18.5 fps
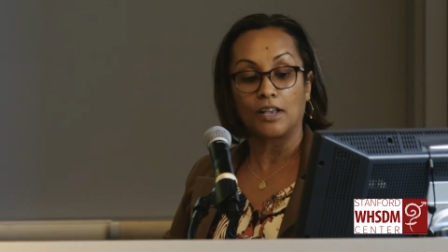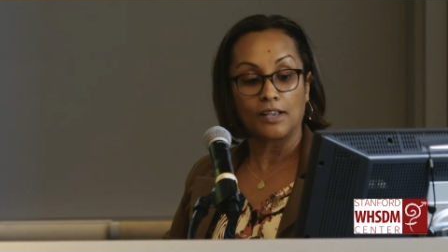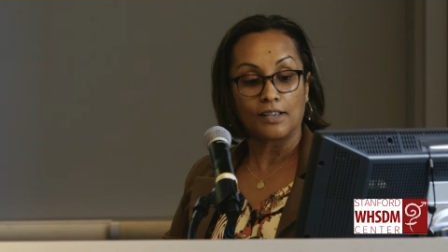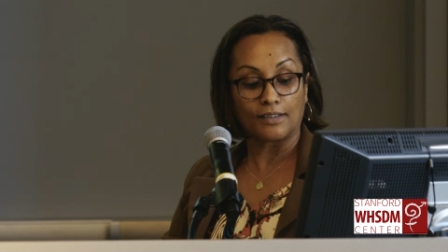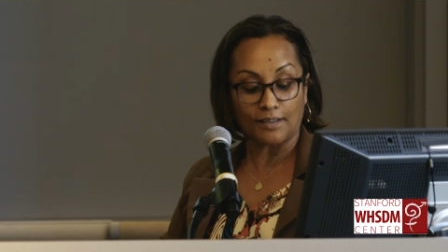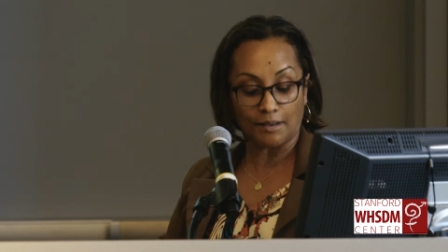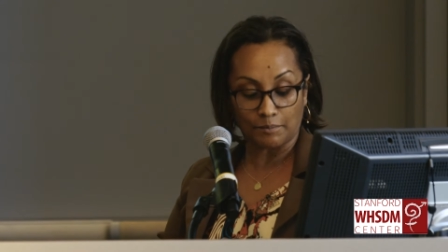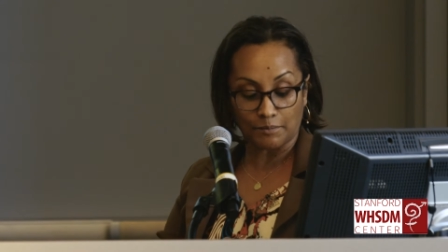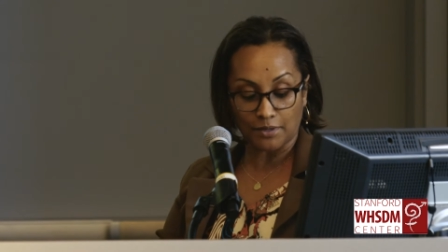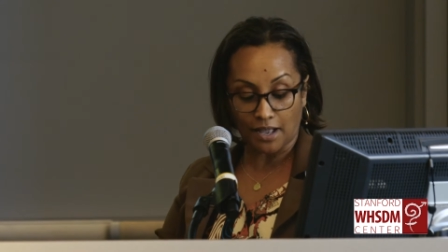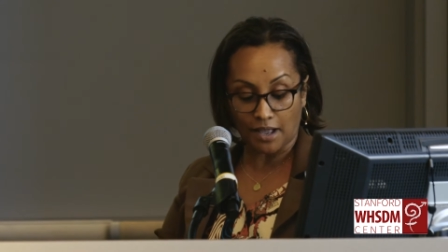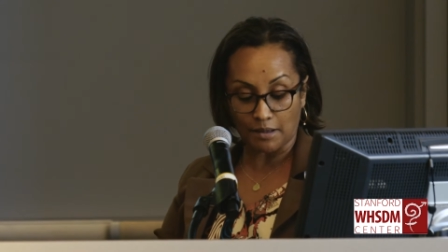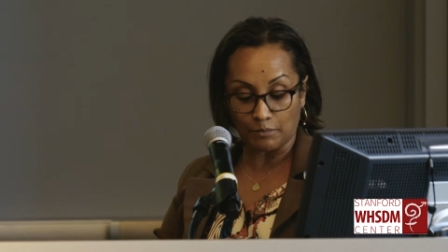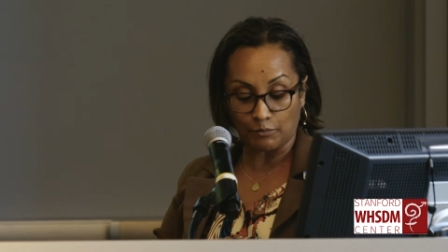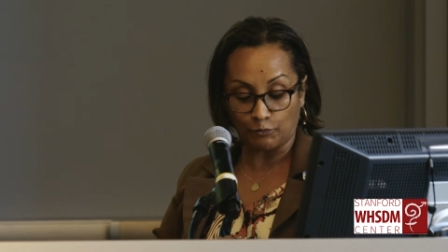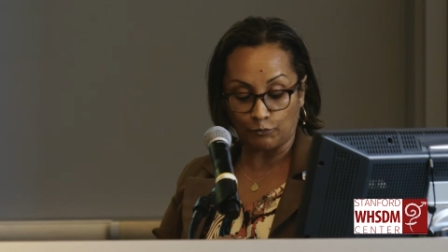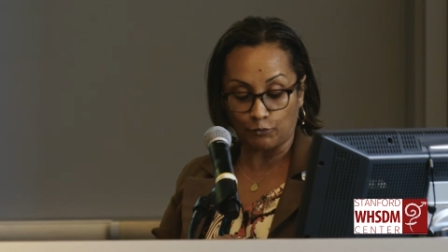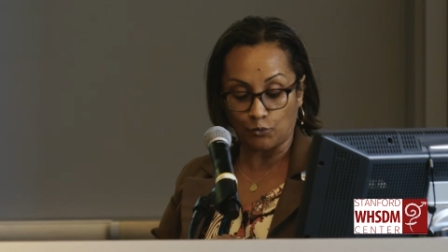some
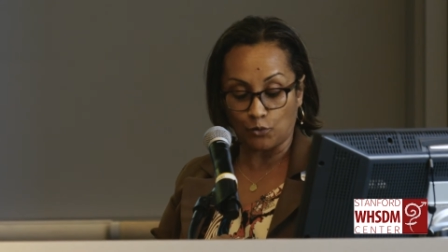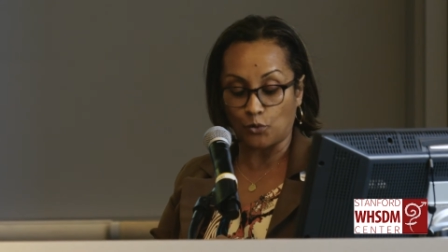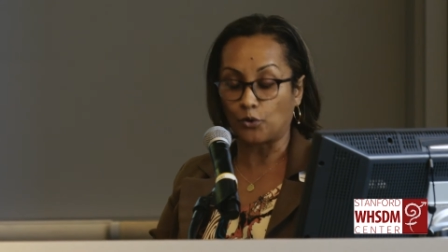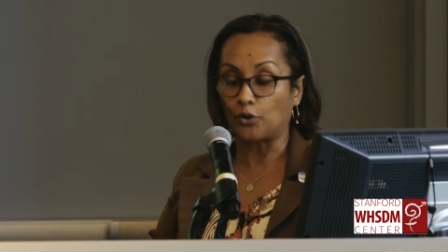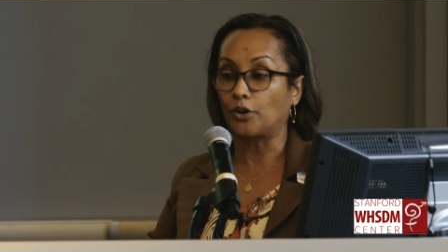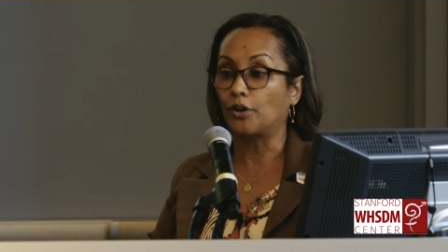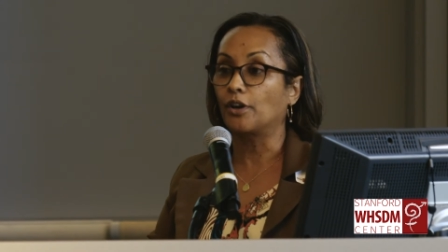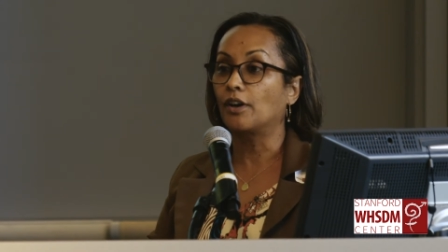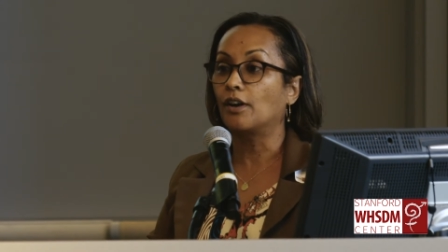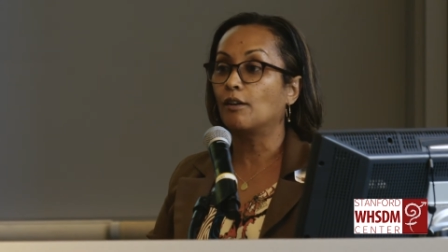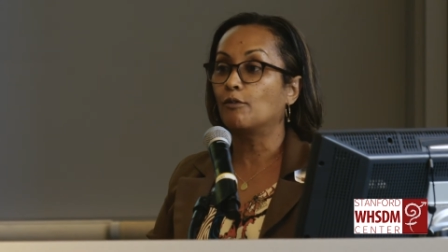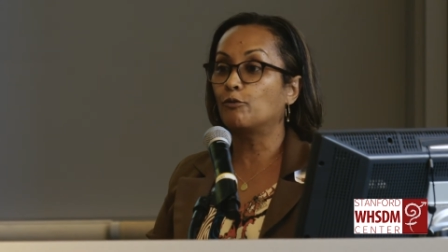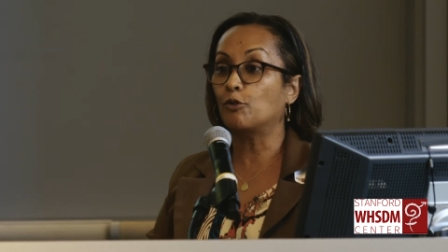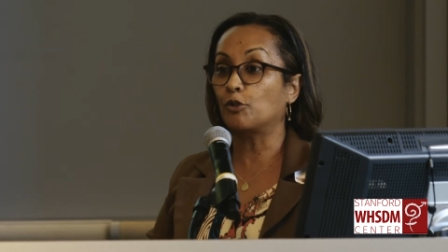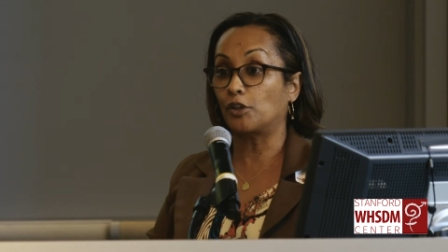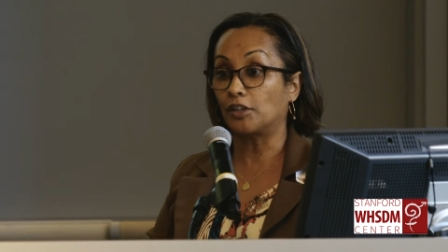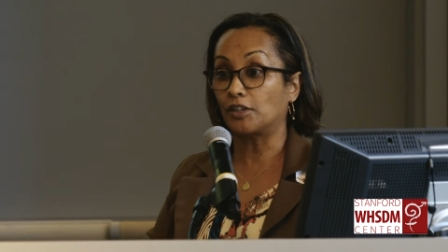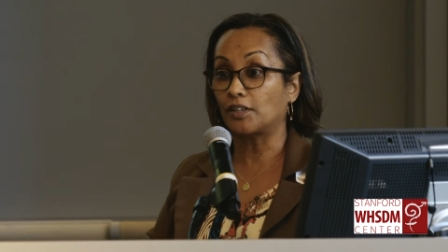time for,
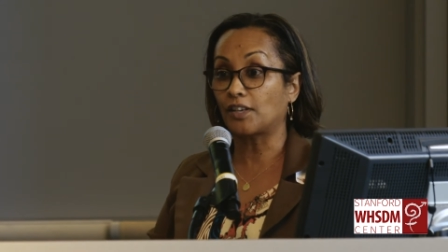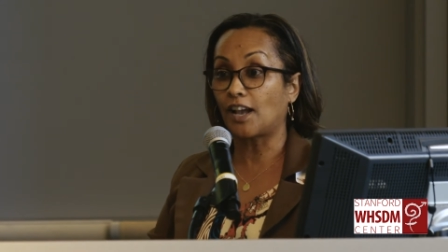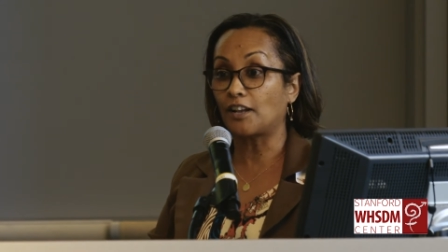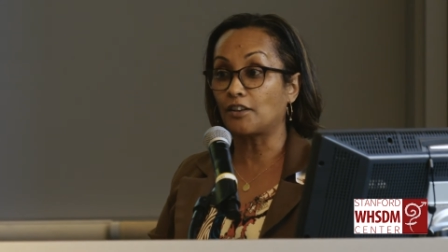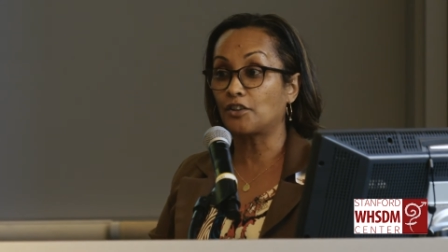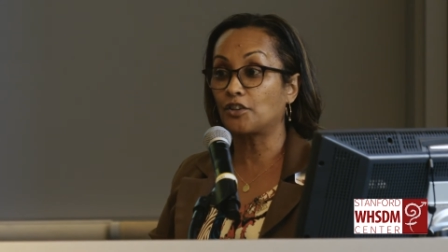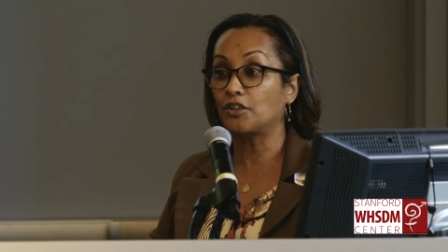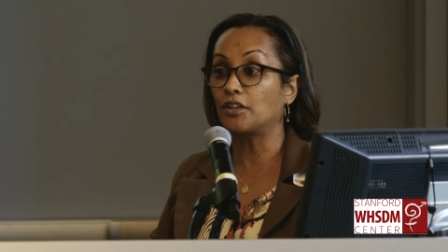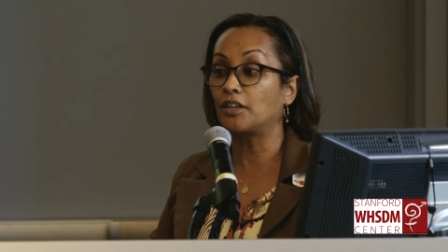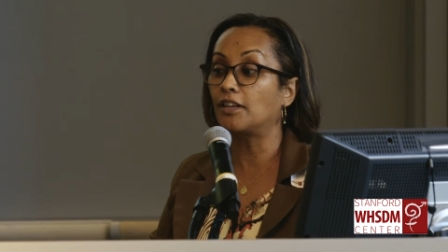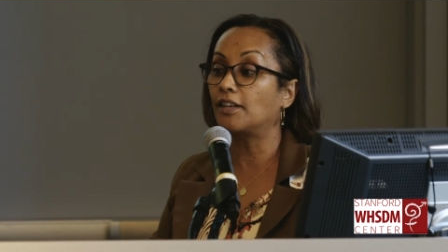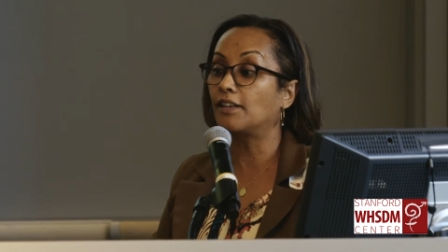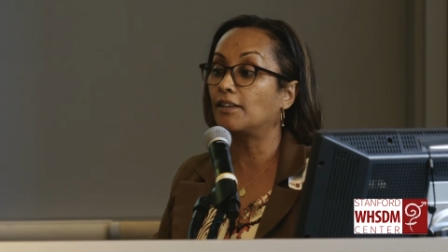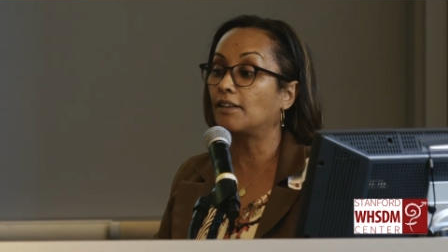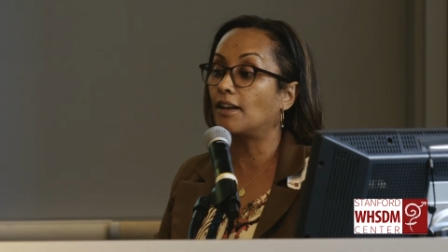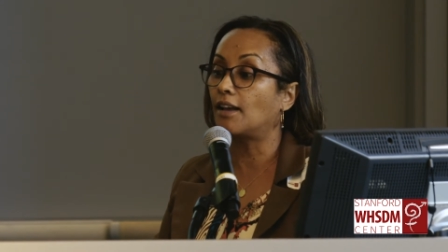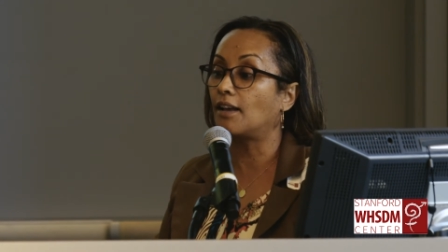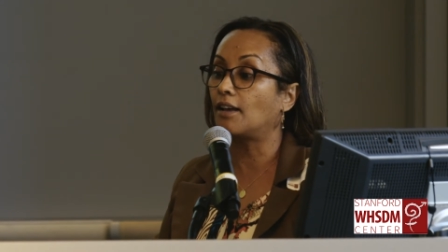for discussion
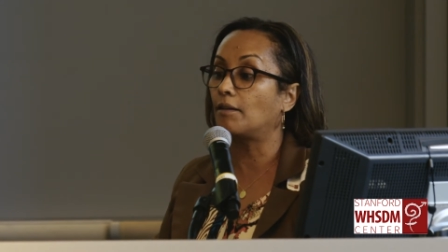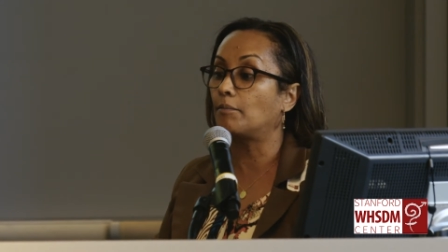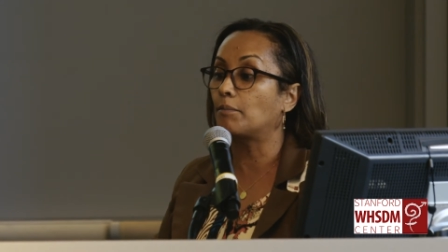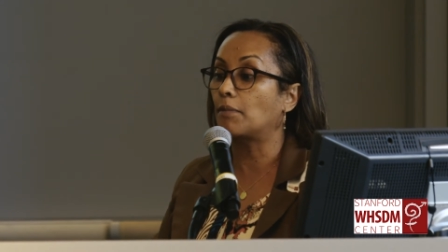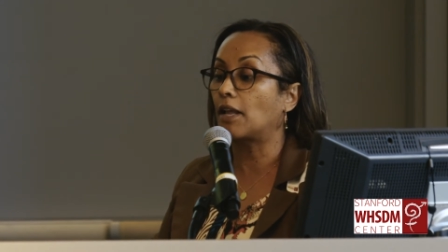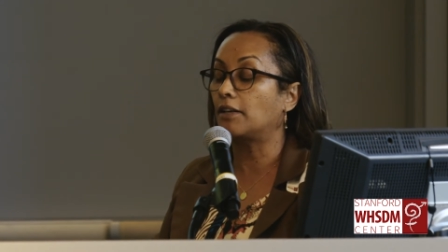and um,